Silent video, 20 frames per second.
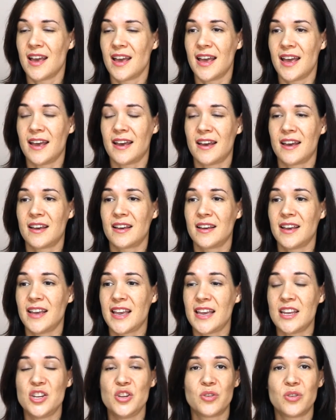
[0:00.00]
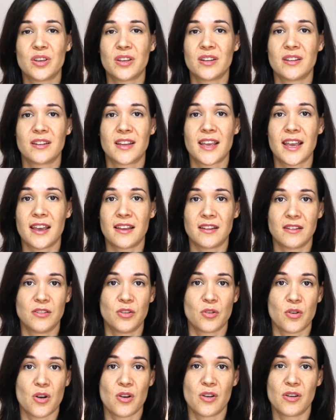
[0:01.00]
And you can get
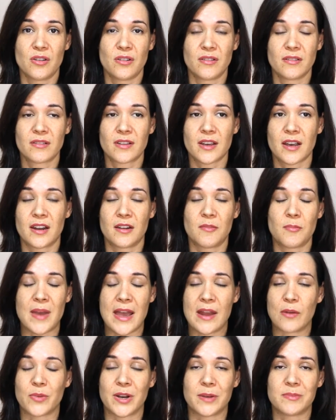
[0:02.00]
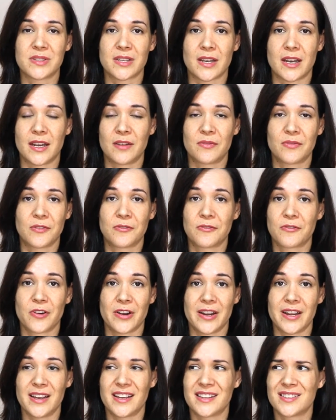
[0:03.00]
your own kind of band website for
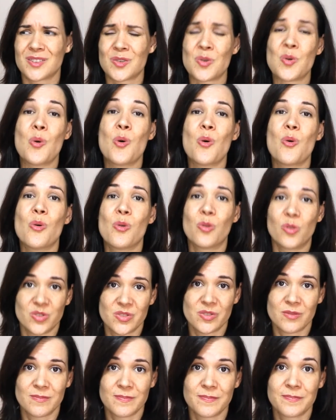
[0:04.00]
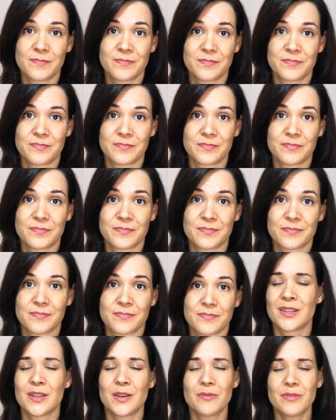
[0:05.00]
free. It's awesome.
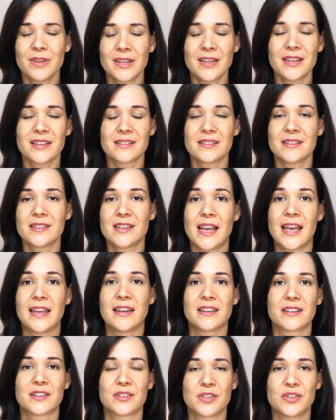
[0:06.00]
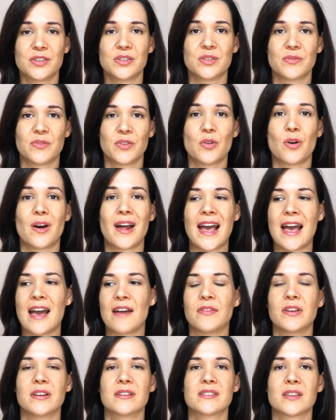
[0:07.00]
There really isn't an excuse for not
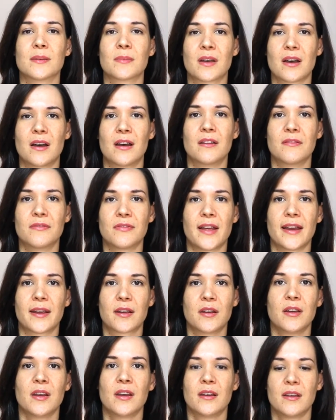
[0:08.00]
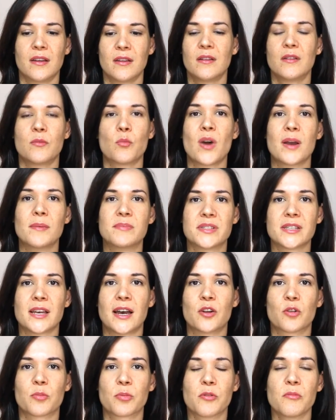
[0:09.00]
having some kind of like website
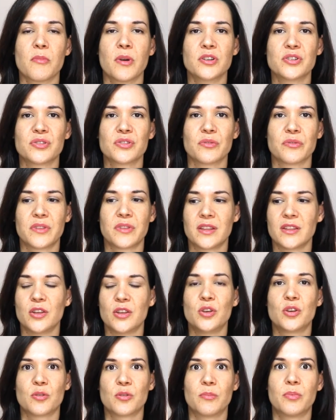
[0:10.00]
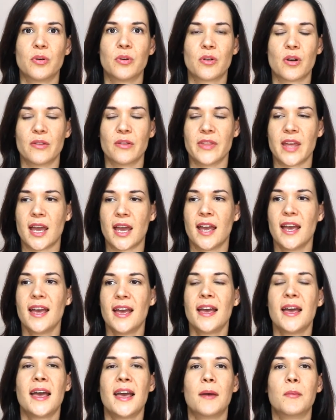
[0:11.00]
or promotional thing that you can put on there.
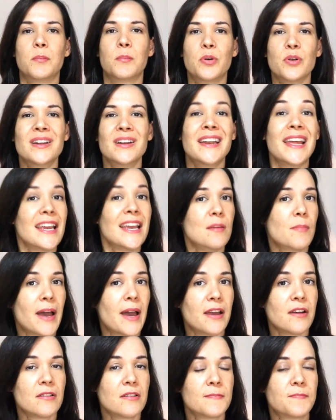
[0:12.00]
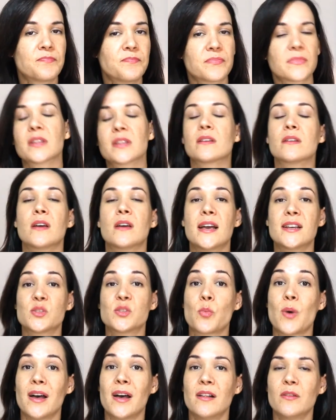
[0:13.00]
Put an email as
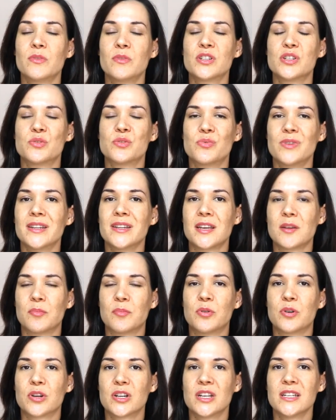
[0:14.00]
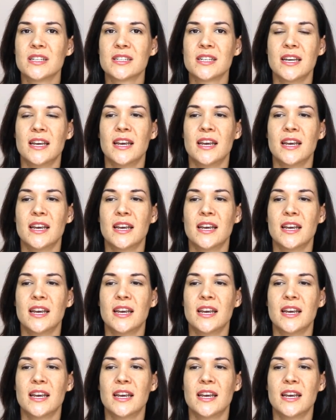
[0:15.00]
well, which is really important.